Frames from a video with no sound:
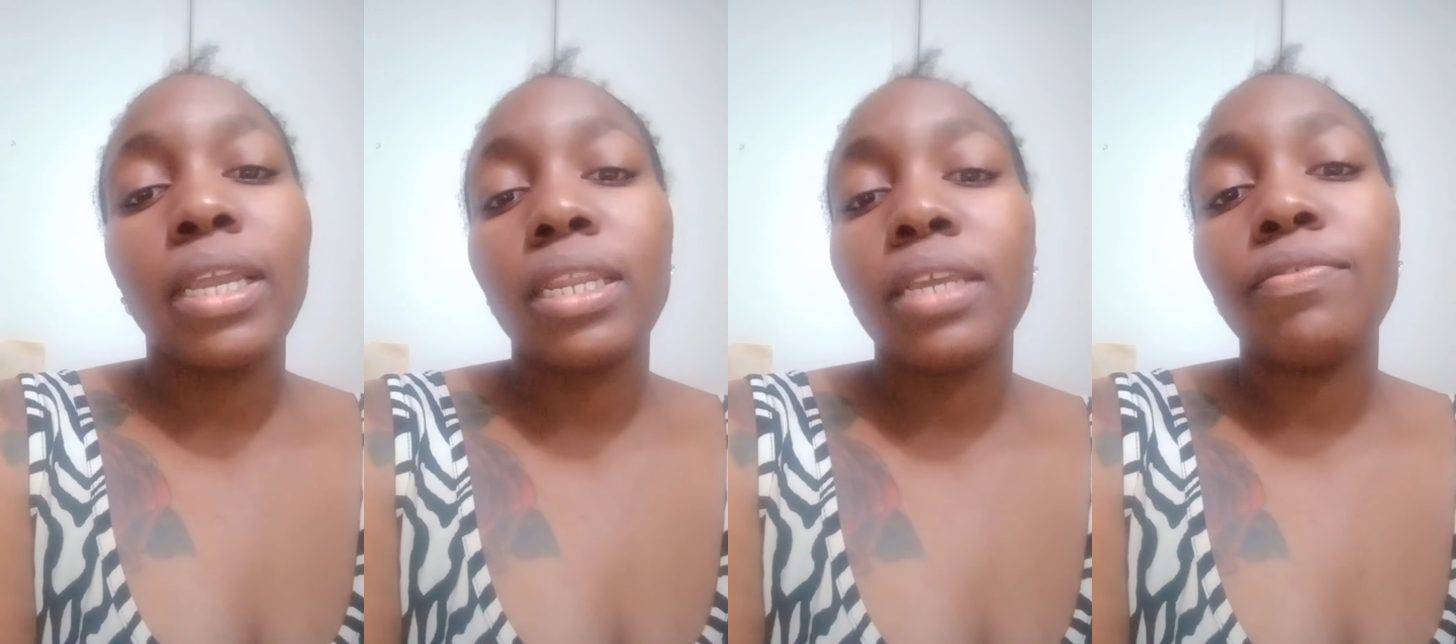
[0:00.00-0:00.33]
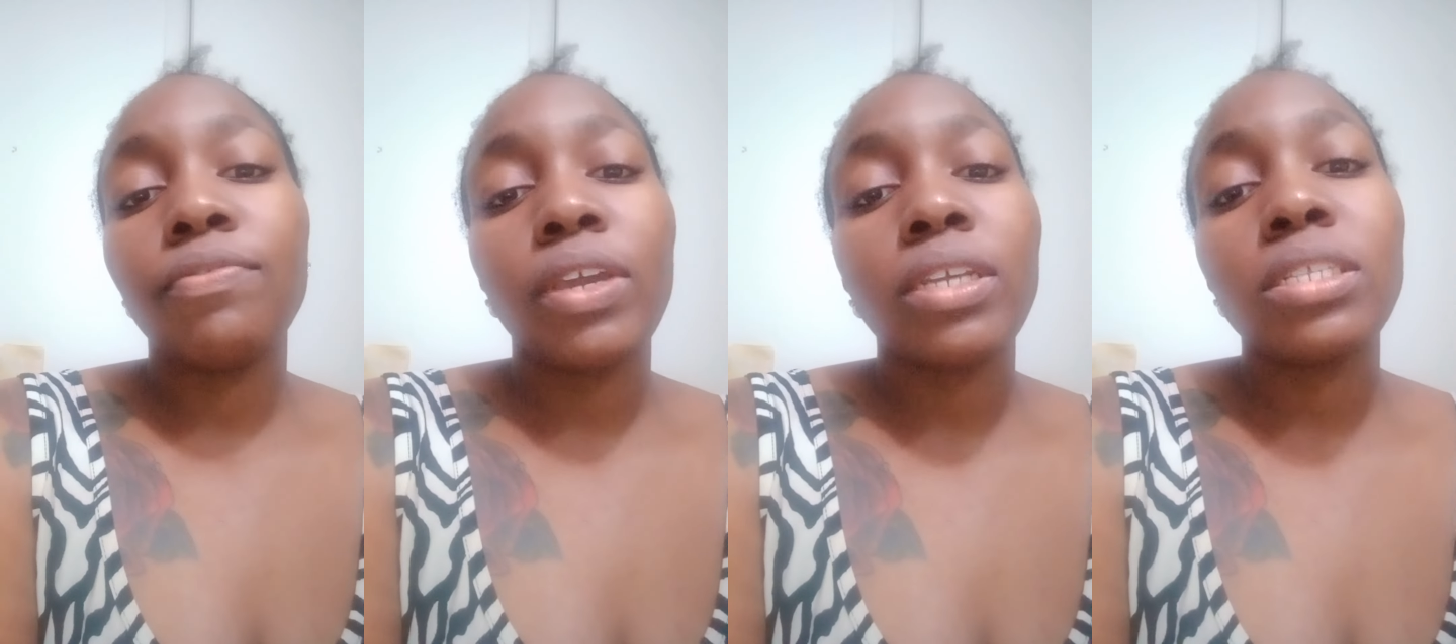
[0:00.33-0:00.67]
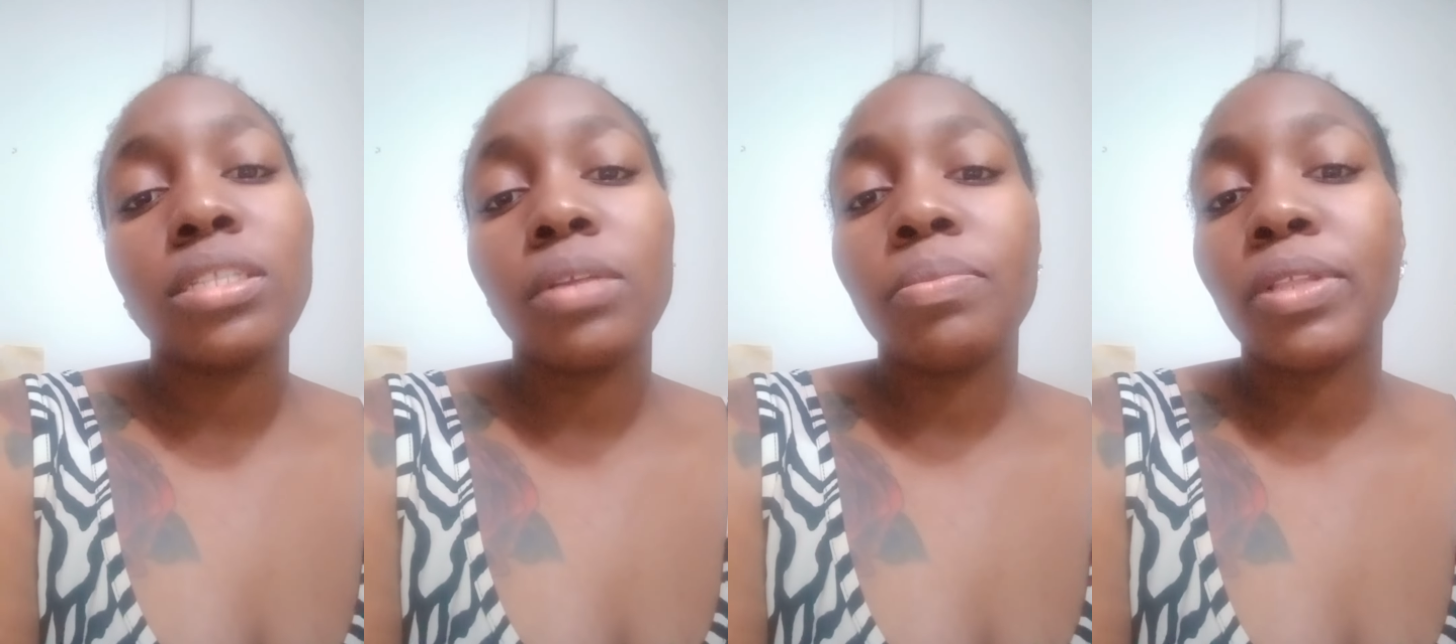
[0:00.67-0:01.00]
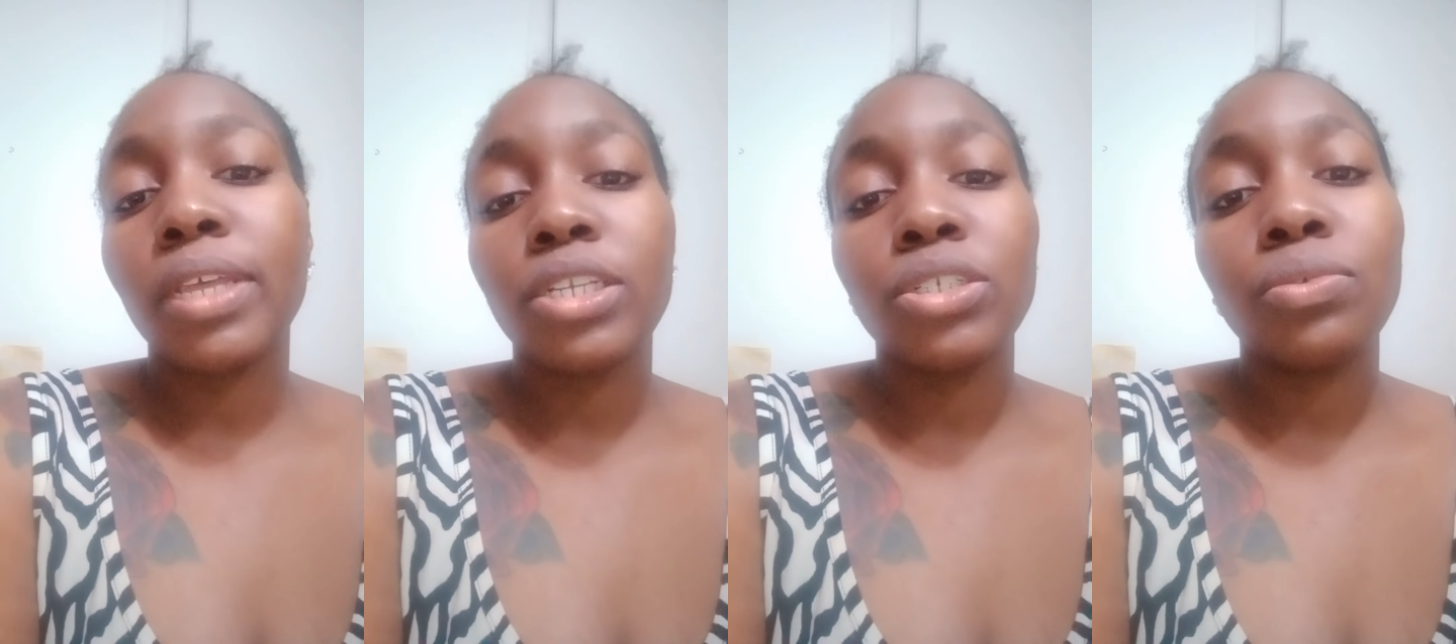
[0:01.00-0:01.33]
any face steamer
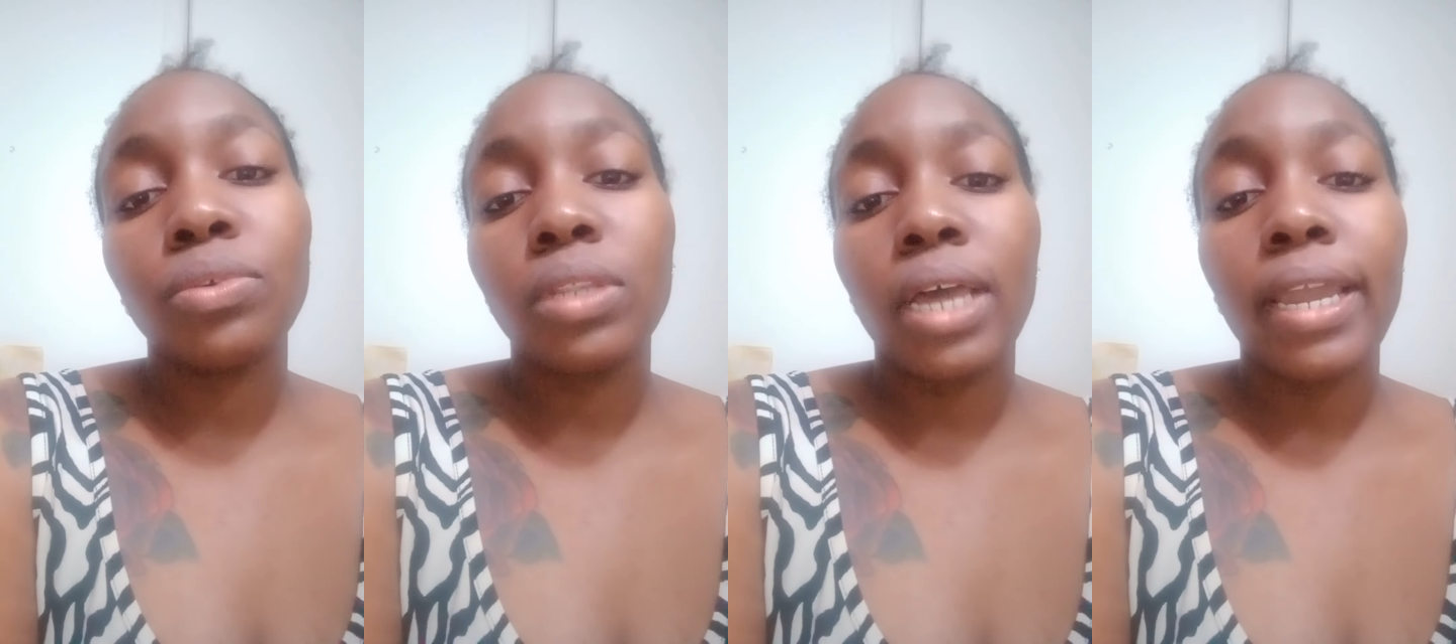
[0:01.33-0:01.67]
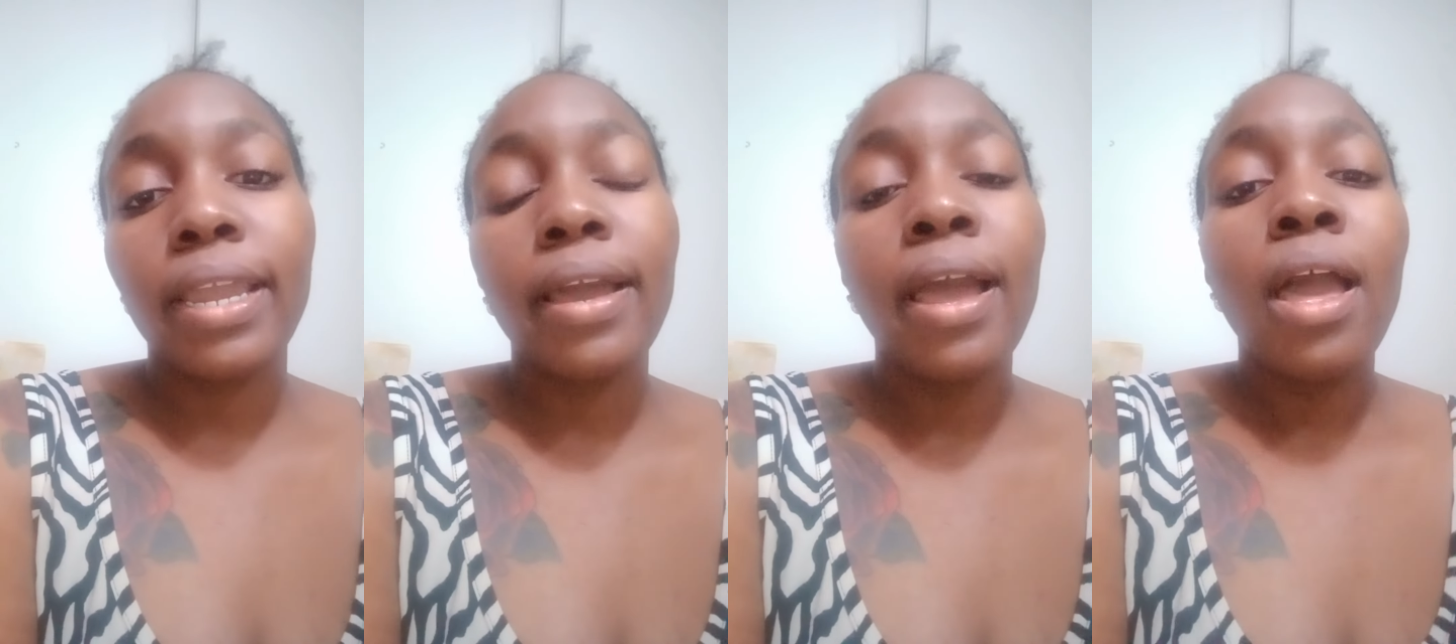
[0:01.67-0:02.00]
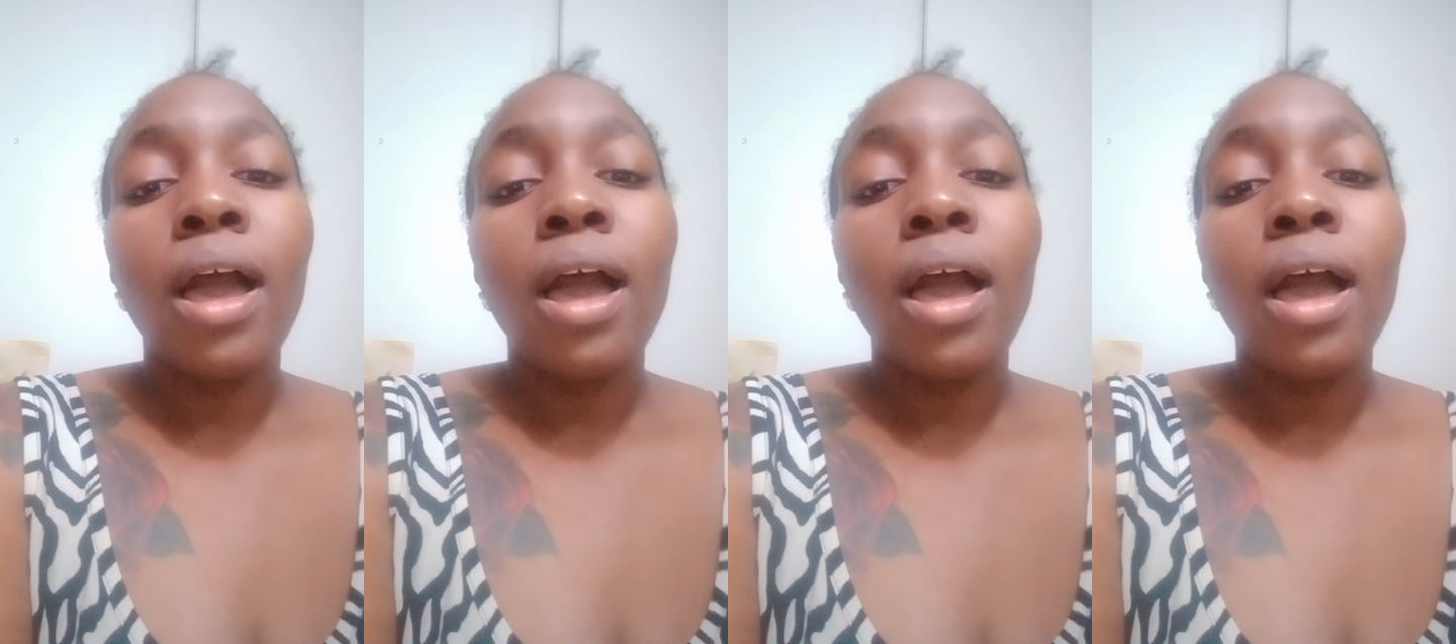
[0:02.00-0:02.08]
that you would like.